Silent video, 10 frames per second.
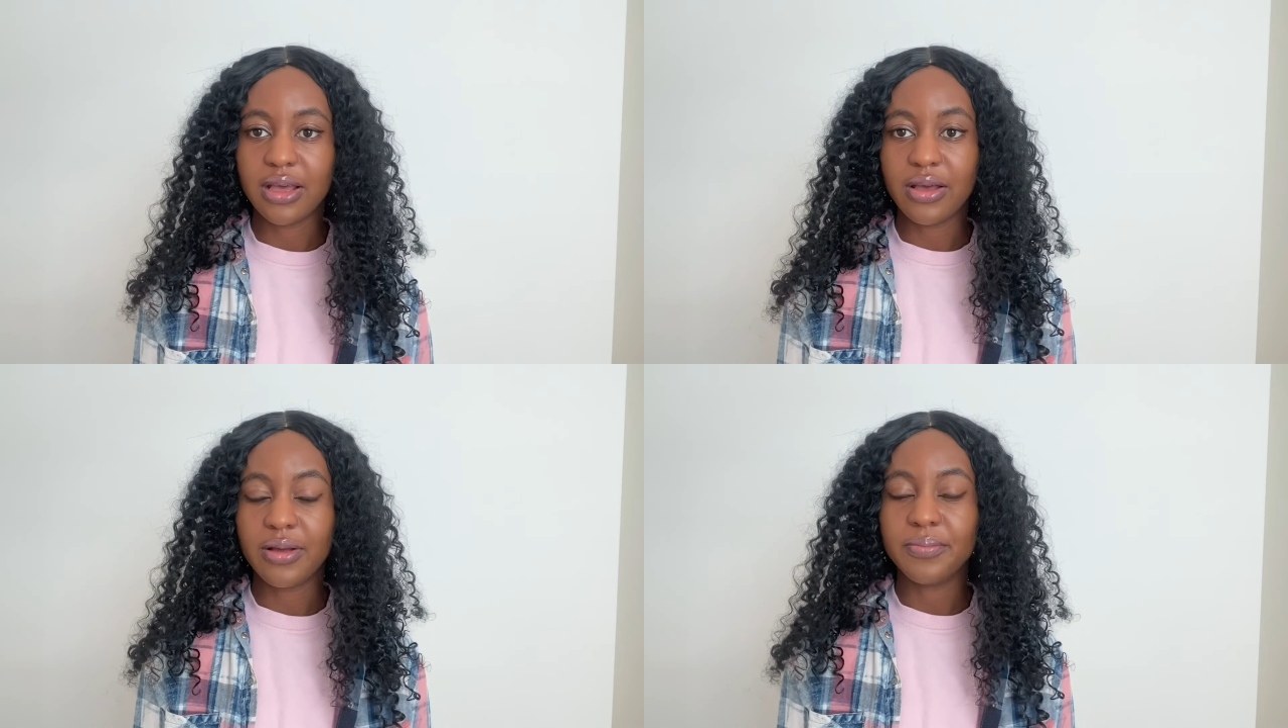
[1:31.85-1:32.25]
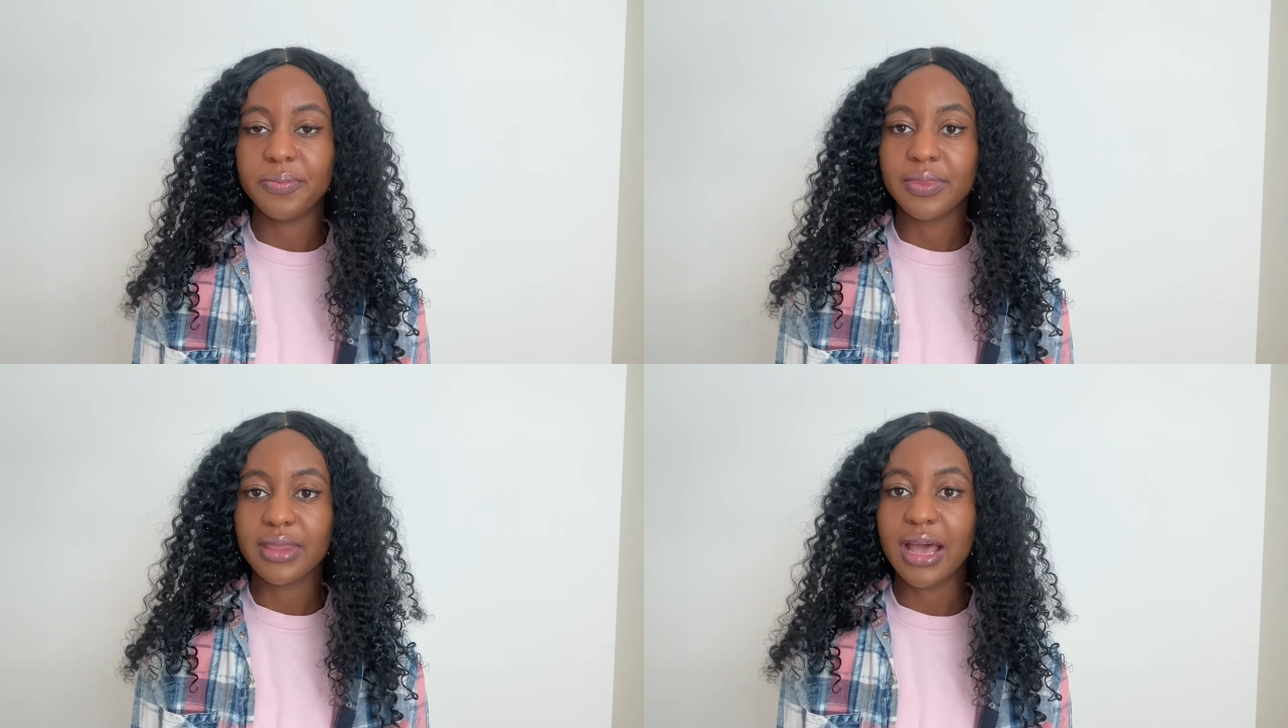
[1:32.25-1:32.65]

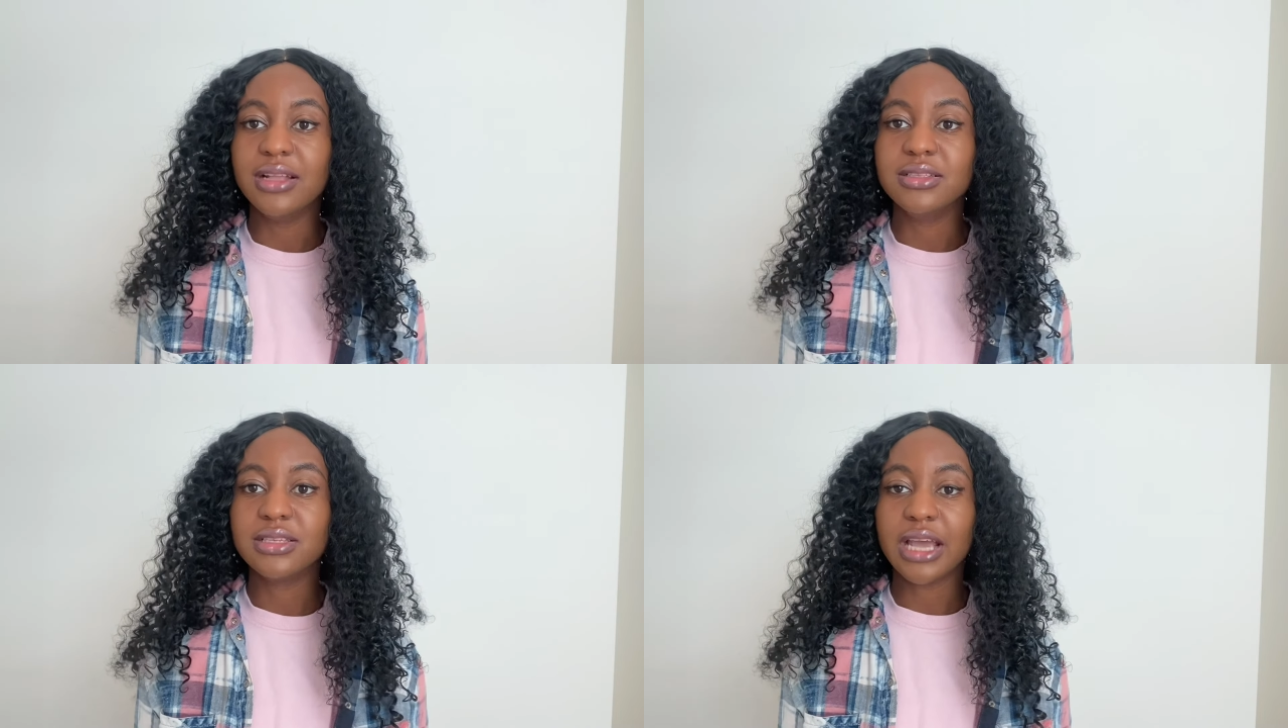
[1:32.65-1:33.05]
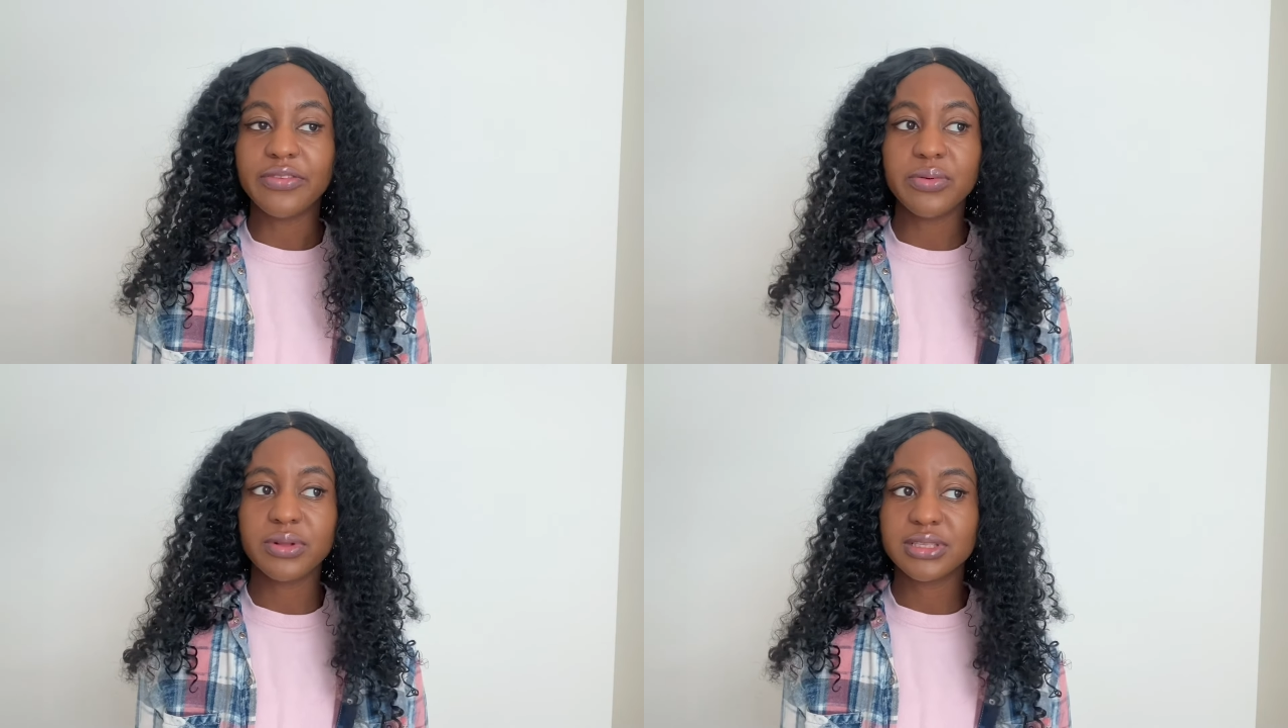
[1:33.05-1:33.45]
and
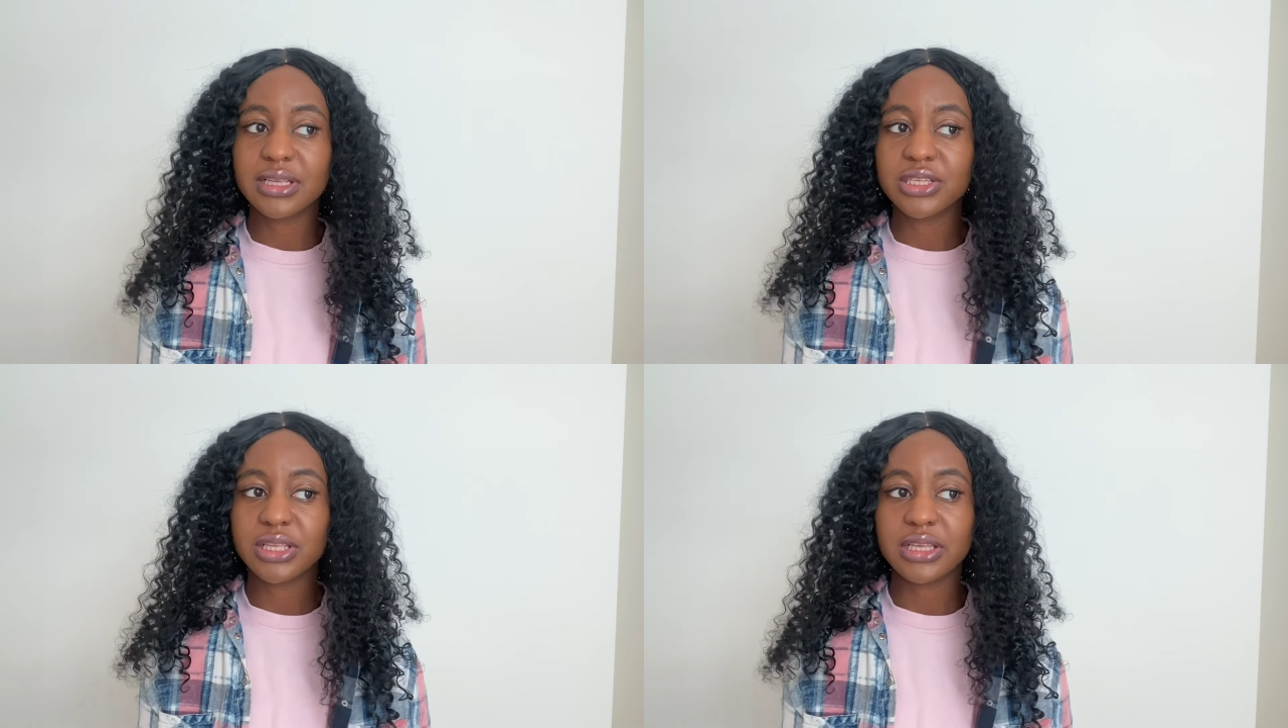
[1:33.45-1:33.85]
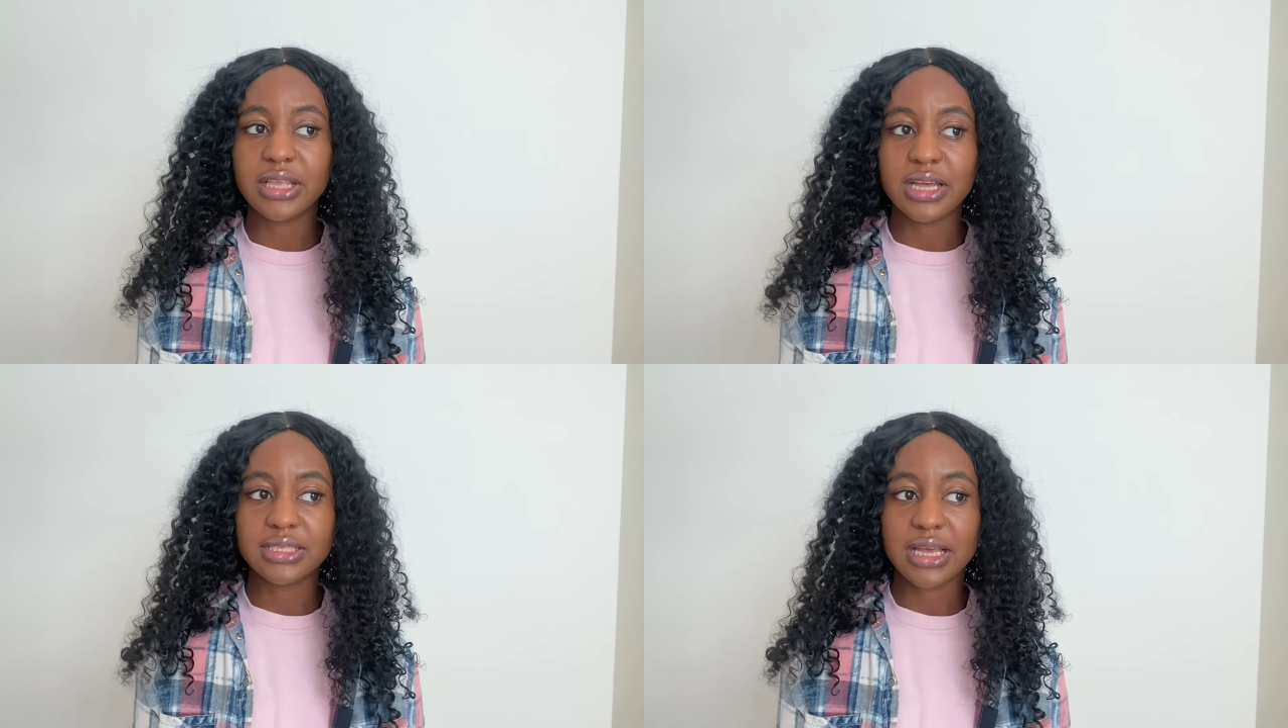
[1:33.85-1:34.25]
everyone's literally
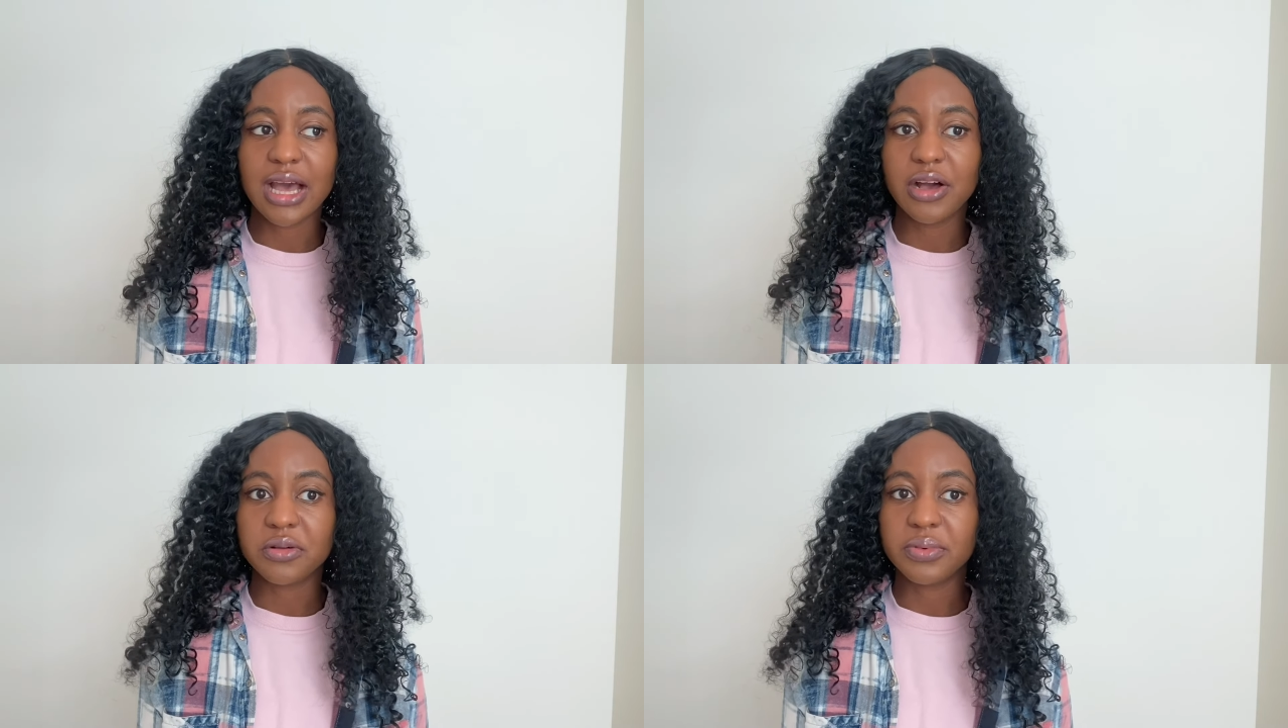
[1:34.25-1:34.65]
there to help.